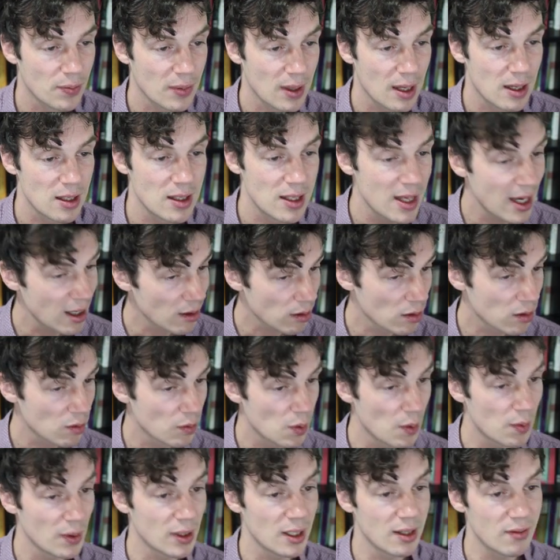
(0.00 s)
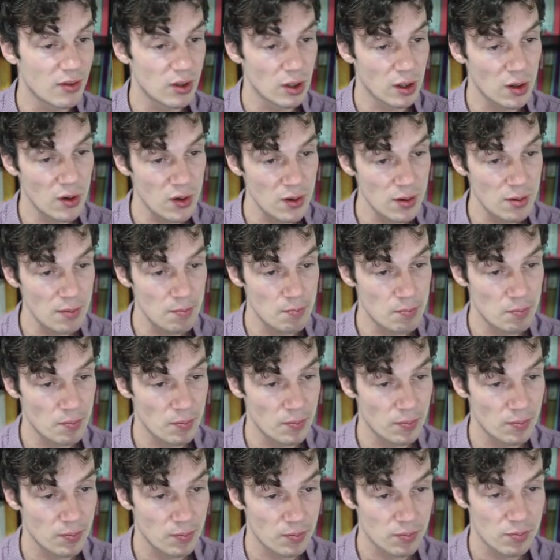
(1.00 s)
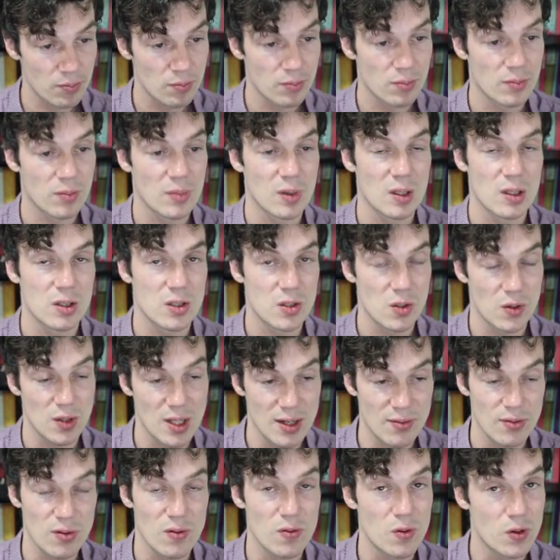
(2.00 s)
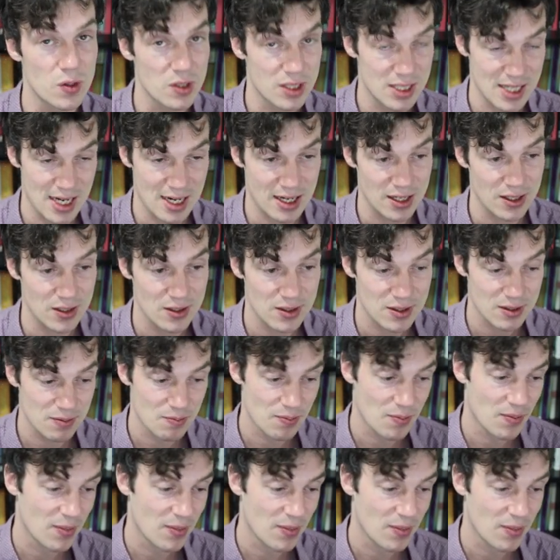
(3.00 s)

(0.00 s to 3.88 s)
Yet when we leave it alone, it's only every 4 seconds.